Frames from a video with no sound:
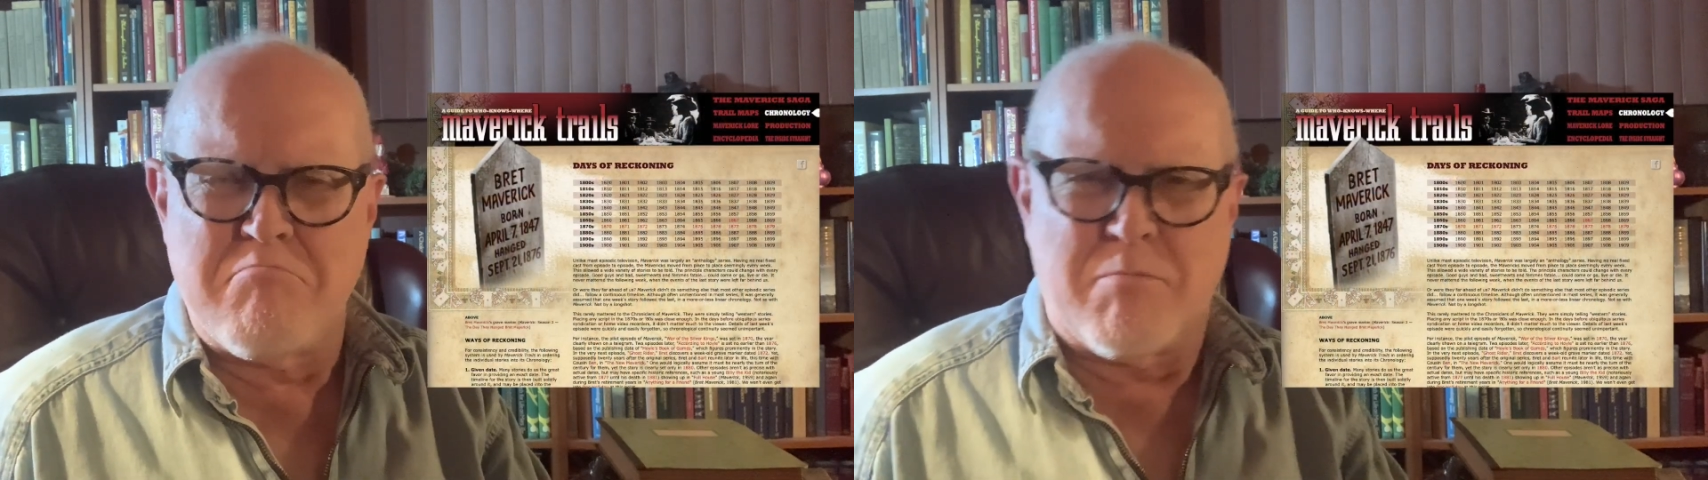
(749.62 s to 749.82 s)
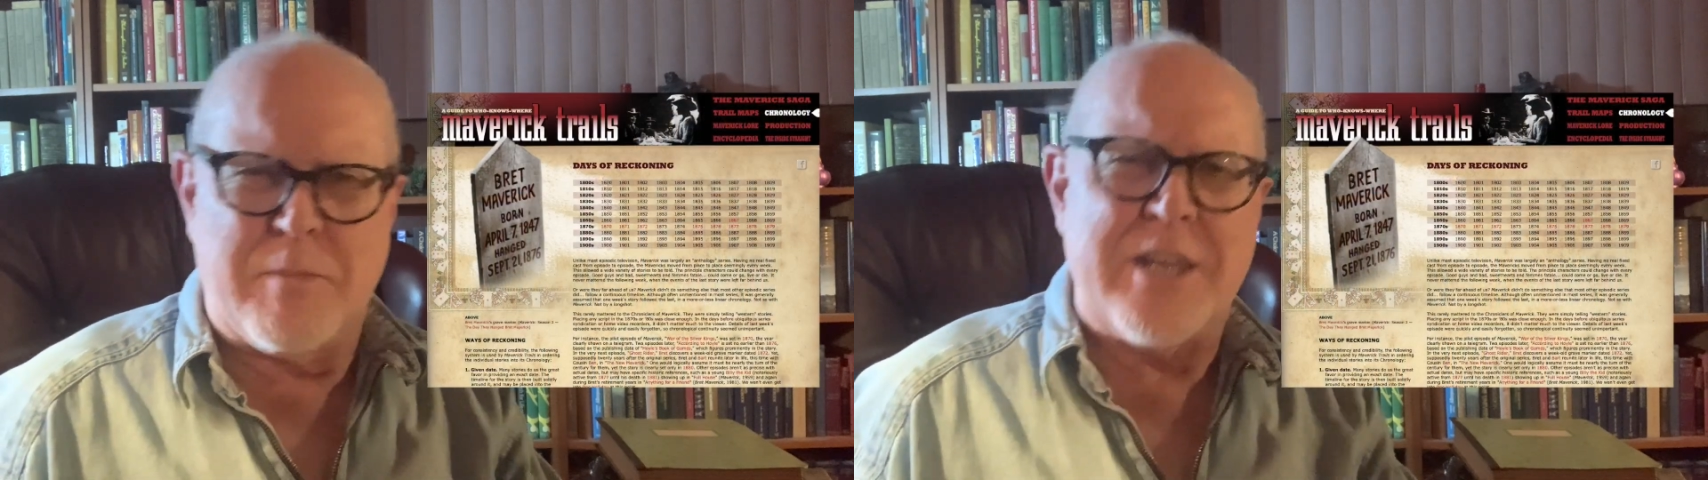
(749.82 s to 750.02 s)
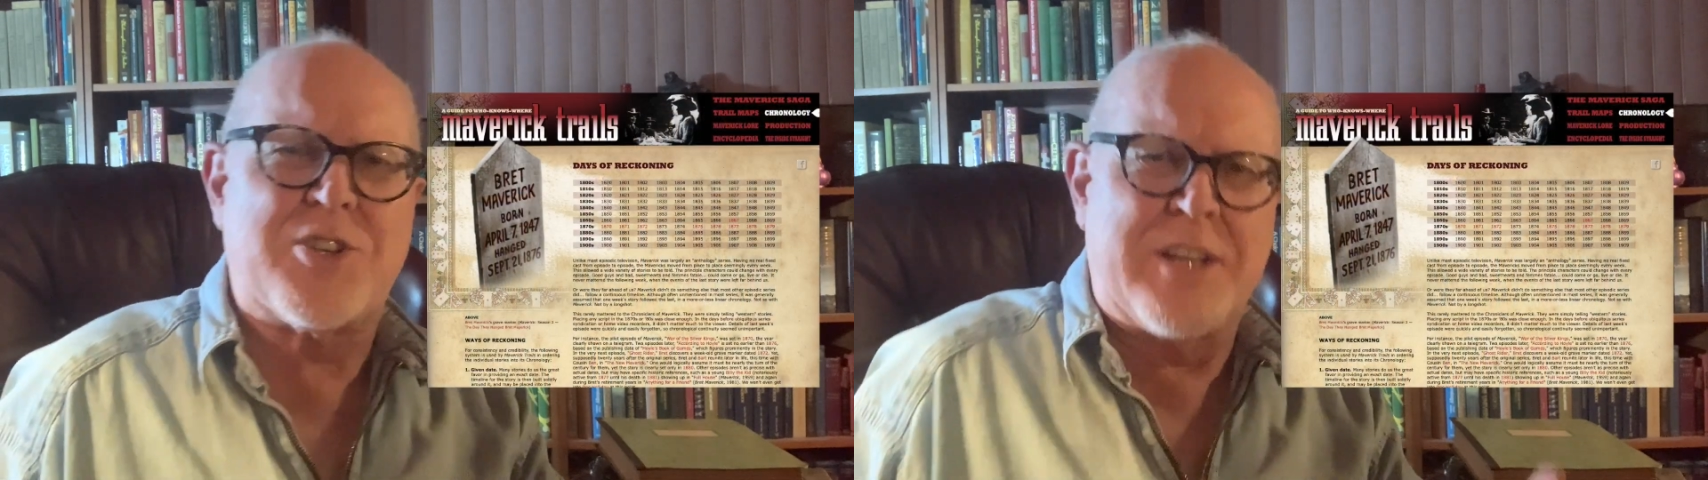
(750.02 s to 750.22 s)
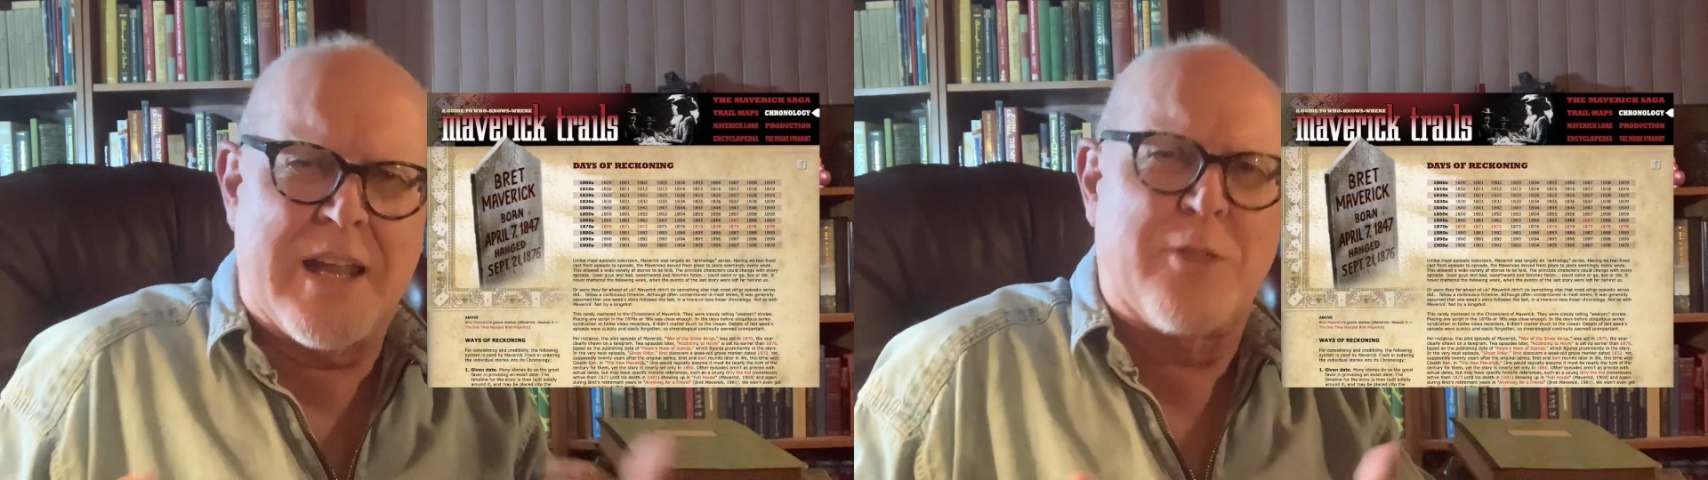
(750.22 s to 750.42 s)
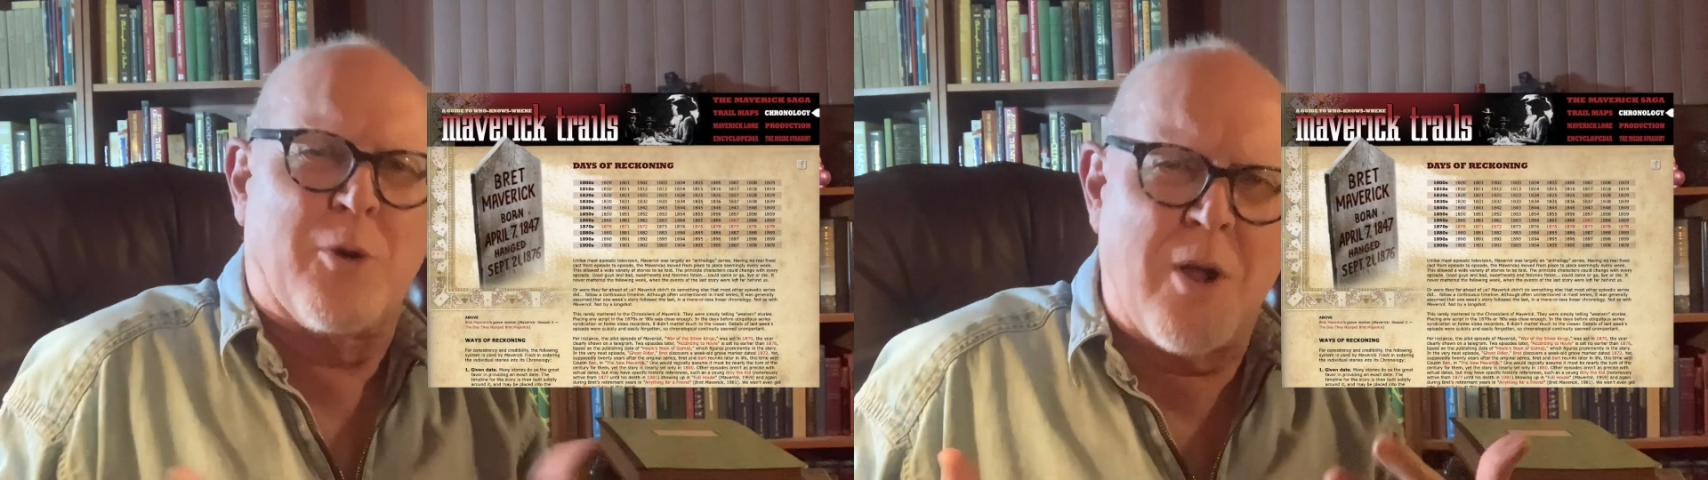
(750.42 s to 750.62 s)
piece
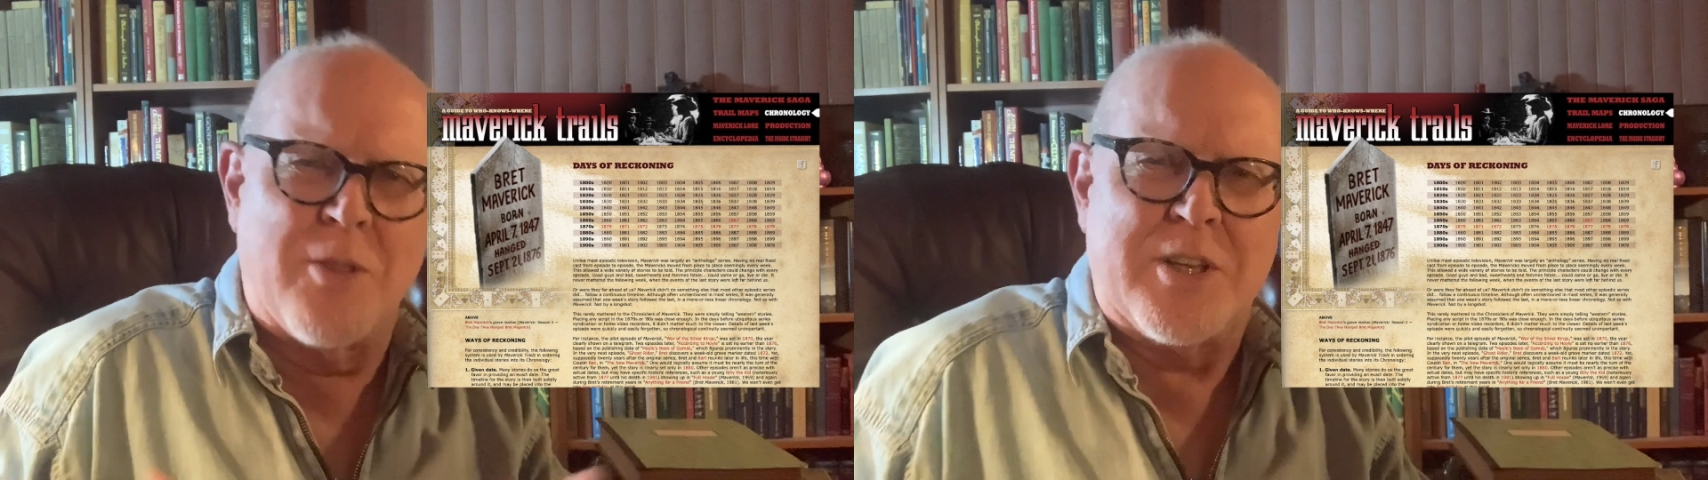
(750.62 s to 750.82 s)
together all